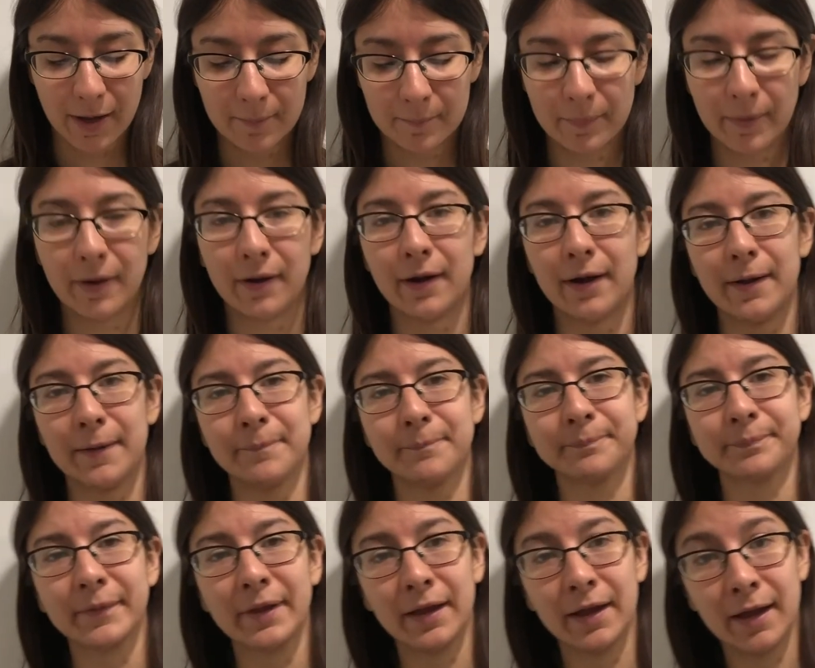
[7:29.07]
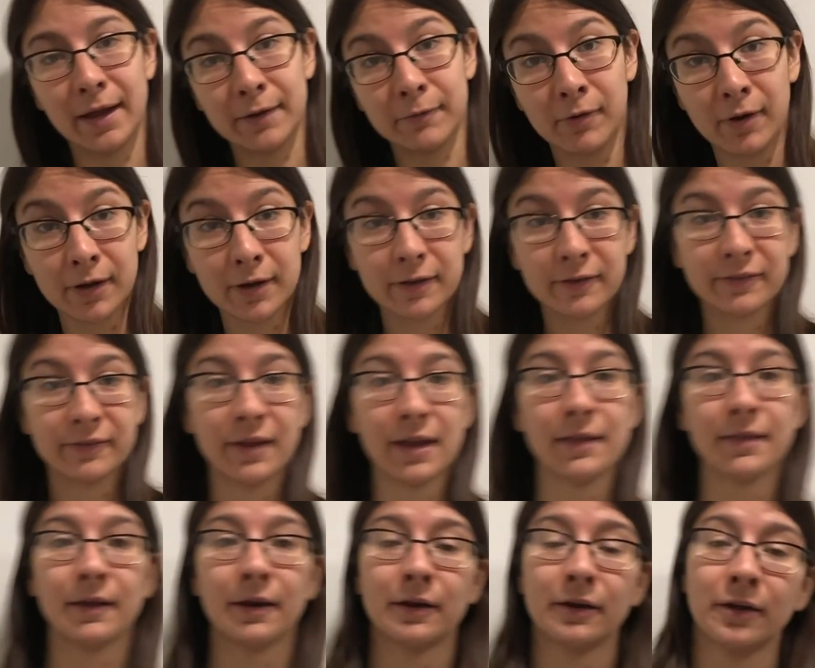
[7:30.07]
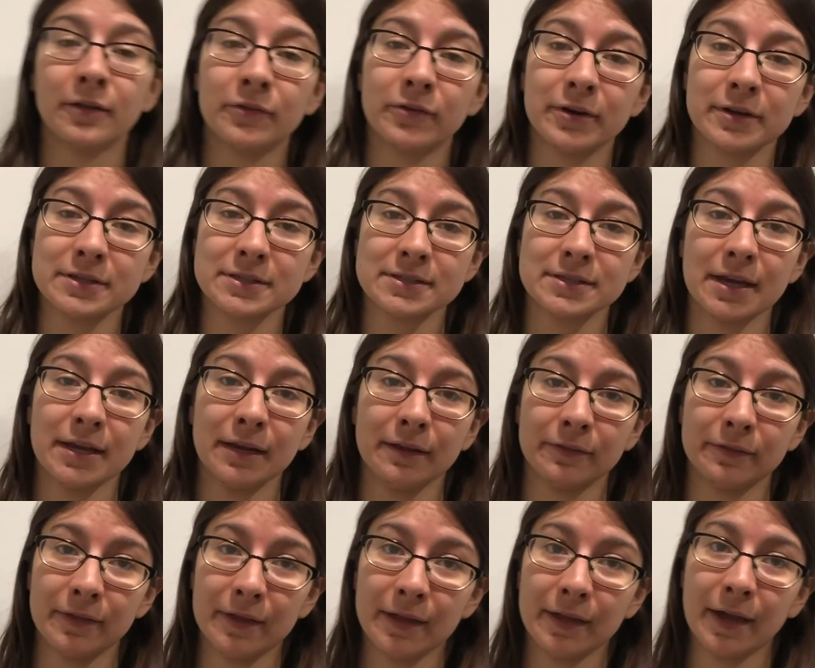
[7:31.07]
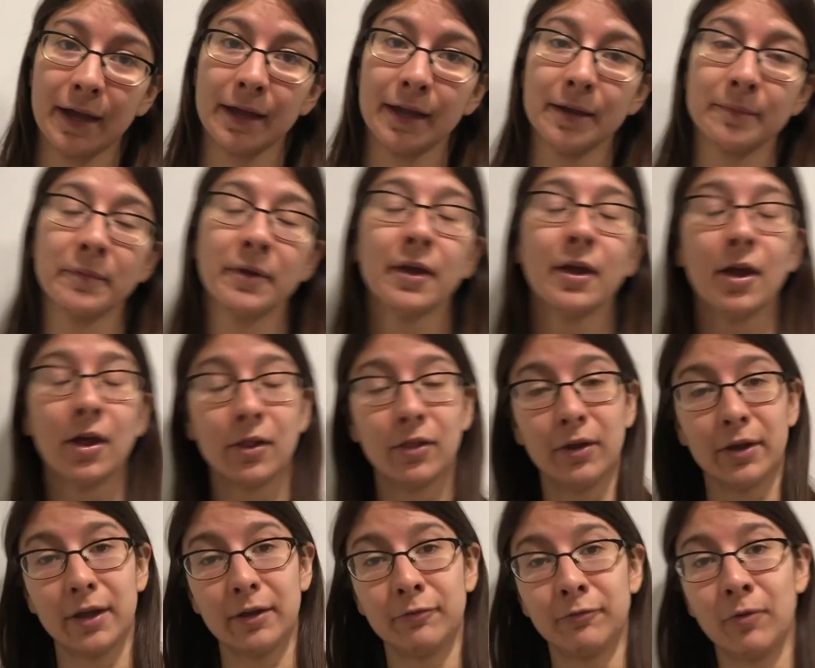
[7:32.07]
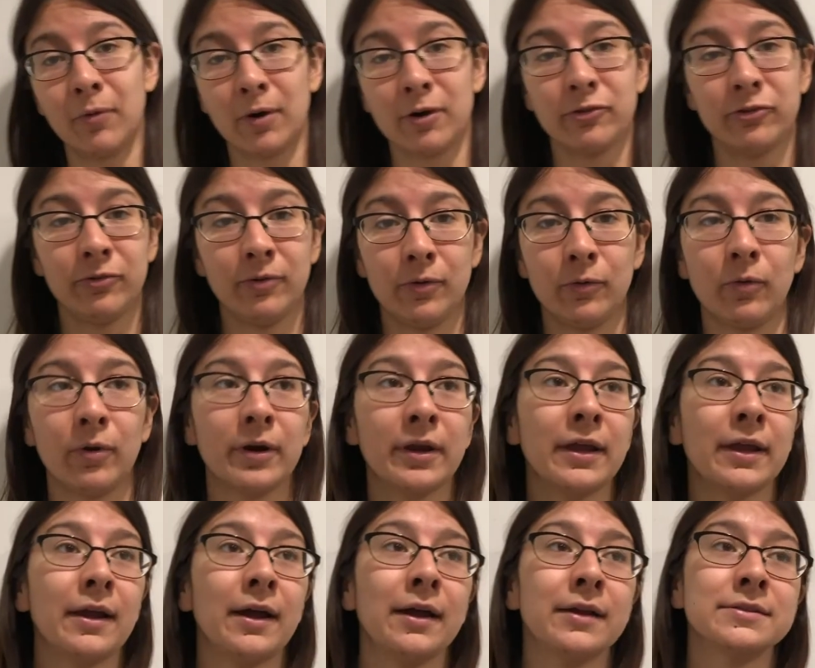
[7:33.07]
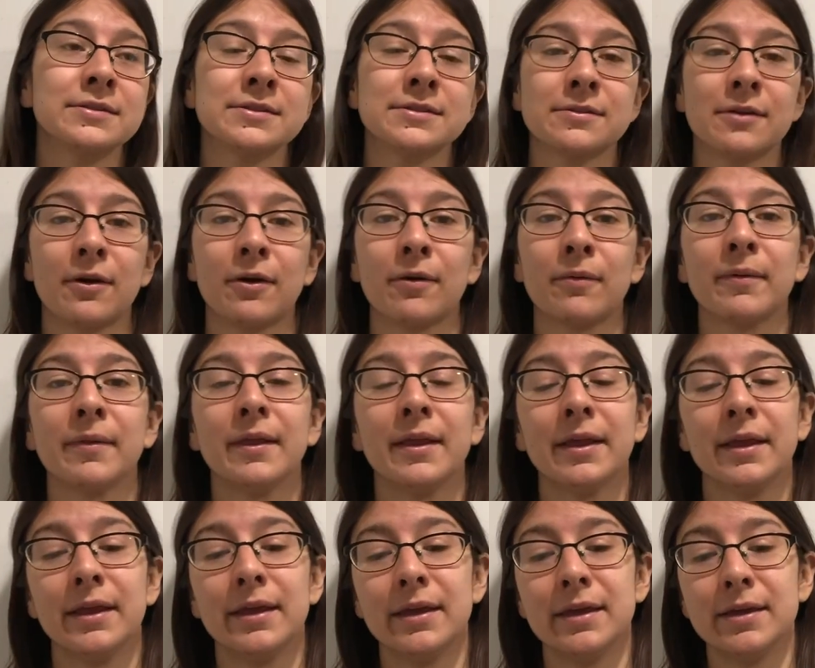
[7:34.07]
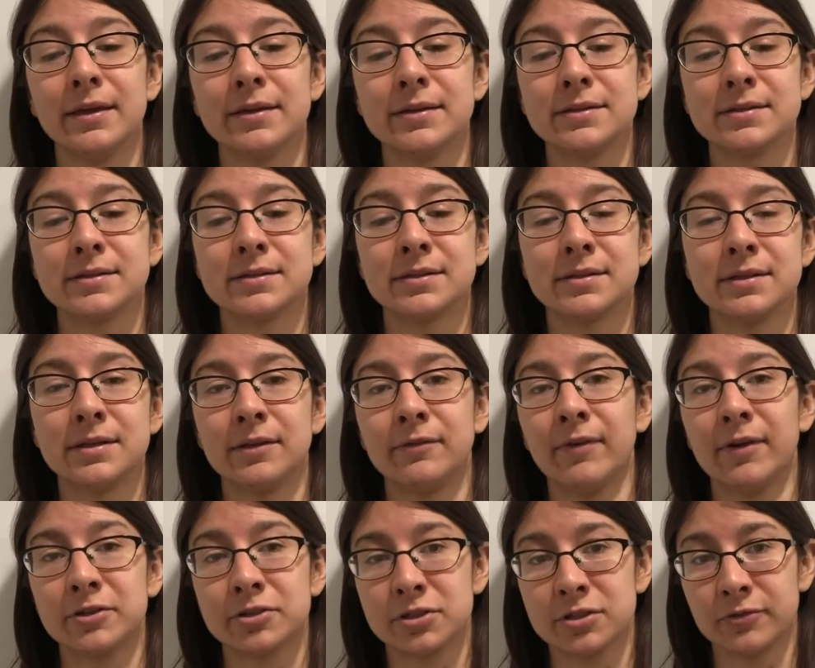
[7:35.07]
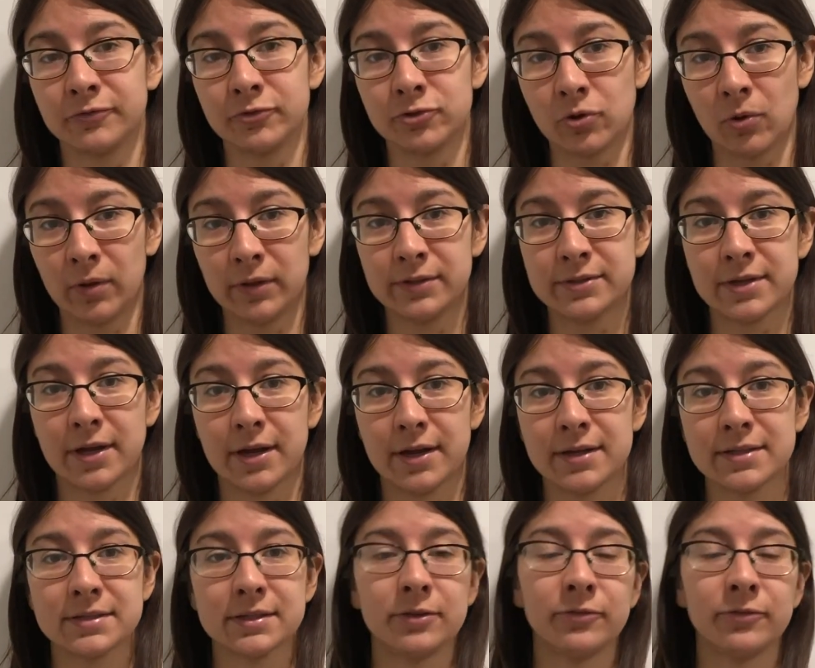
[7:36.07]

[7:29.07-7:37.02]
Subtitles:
But I want to say that another exciting thing I am looking forward to and working on is The Adventures of Joel and Tusk.